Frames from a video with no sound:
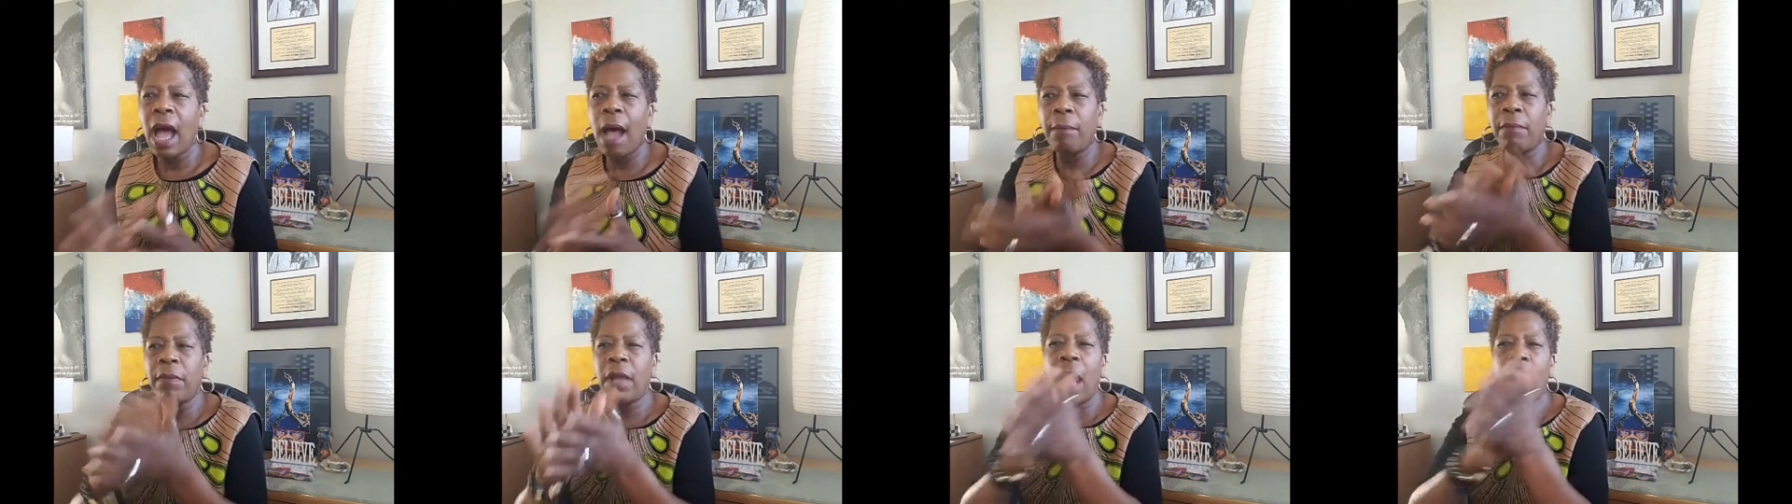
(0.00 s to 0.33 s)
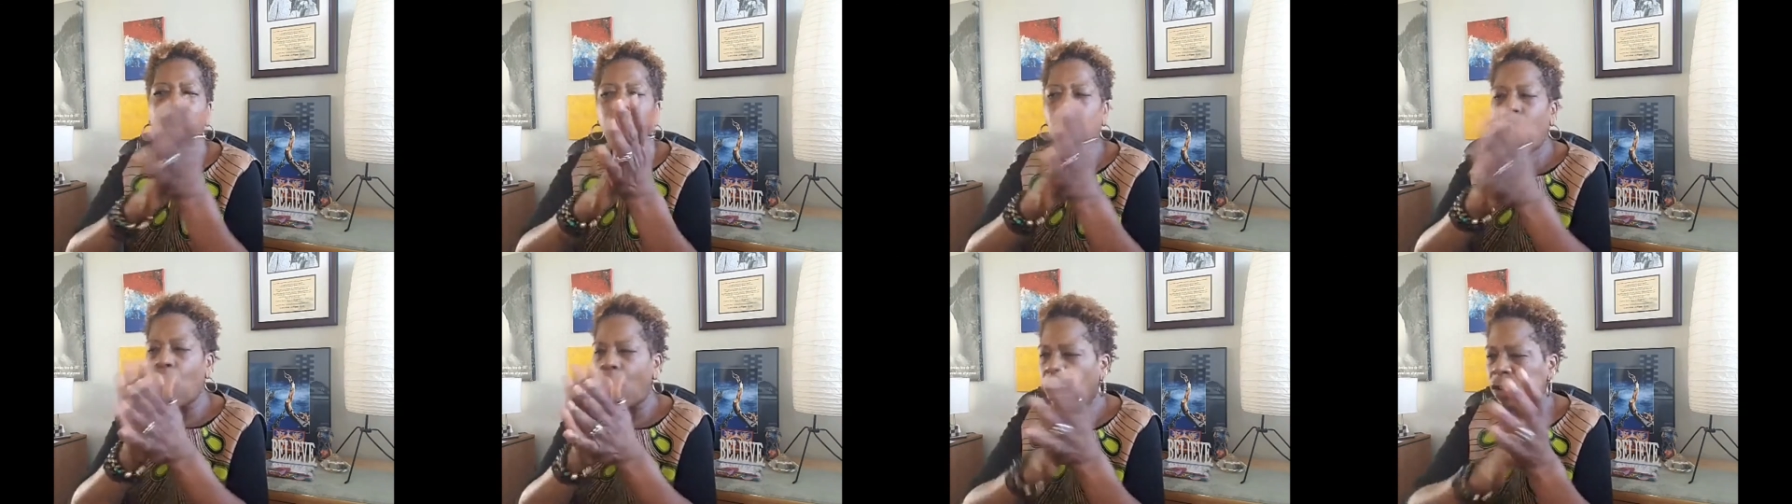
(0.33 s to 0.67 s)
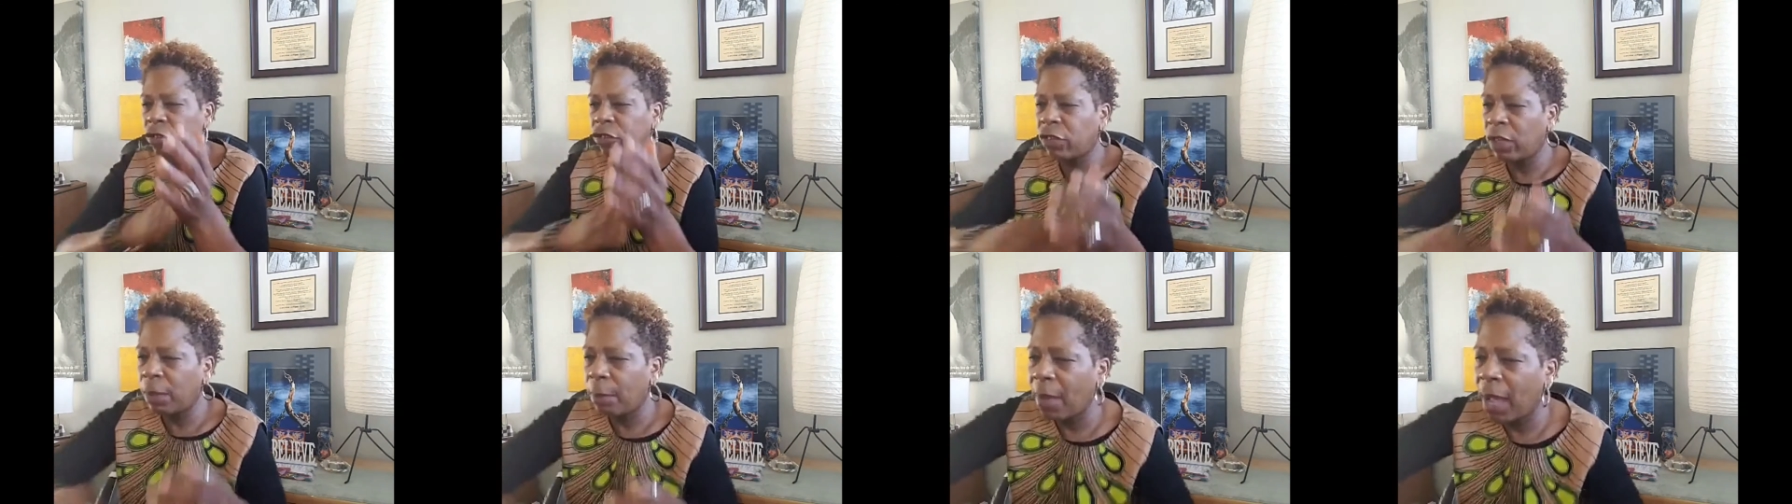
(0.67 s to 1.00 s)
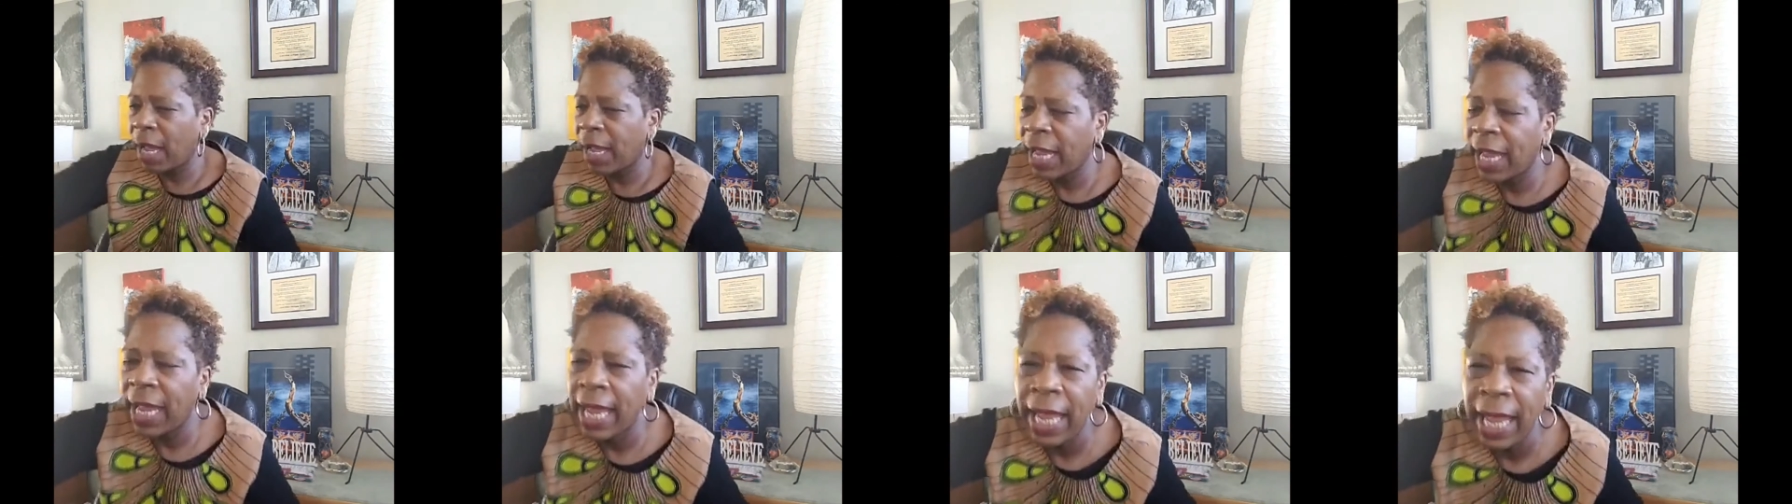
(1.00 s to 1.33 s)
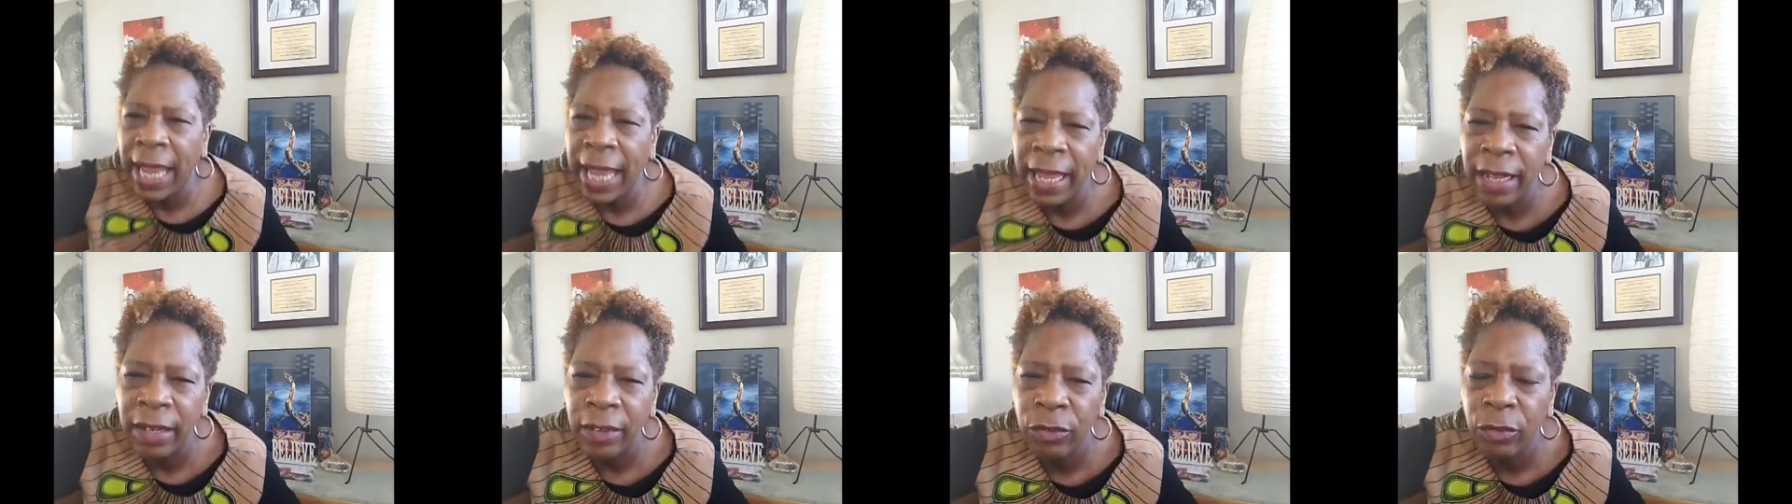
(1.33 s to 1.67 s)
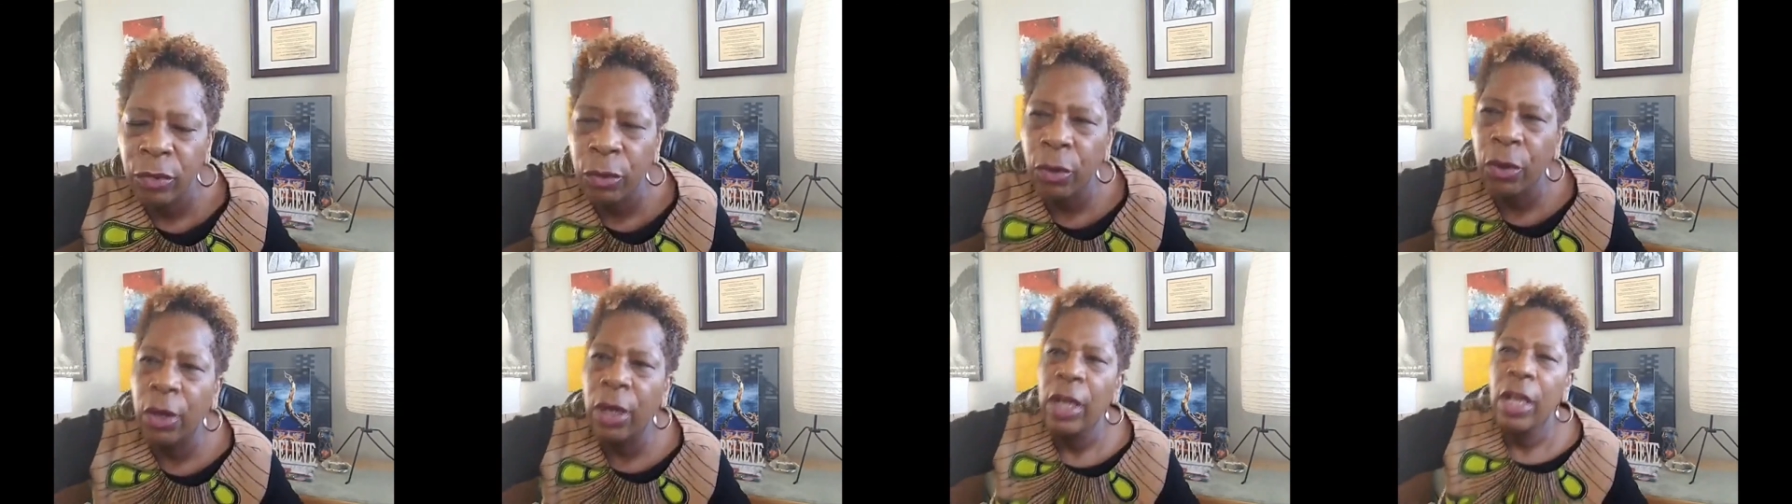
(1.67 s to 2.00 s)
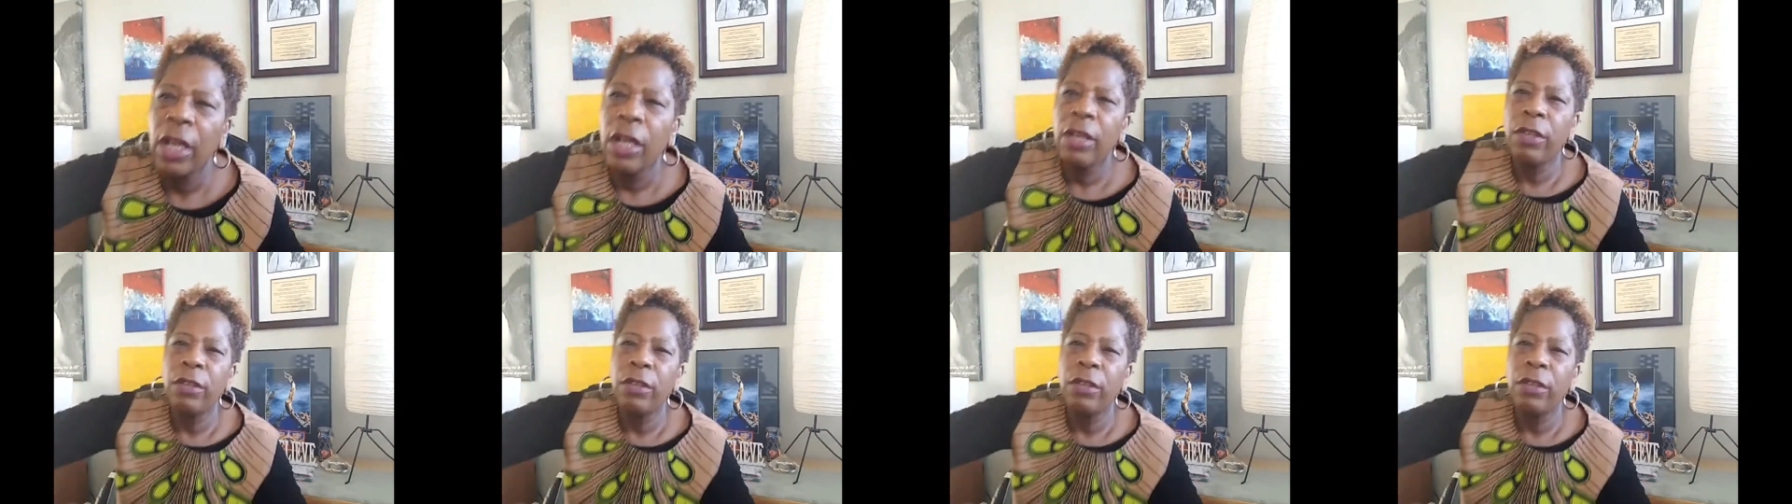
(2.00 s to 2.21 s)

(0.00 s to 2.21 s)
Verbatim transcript: I'm not washing my hands or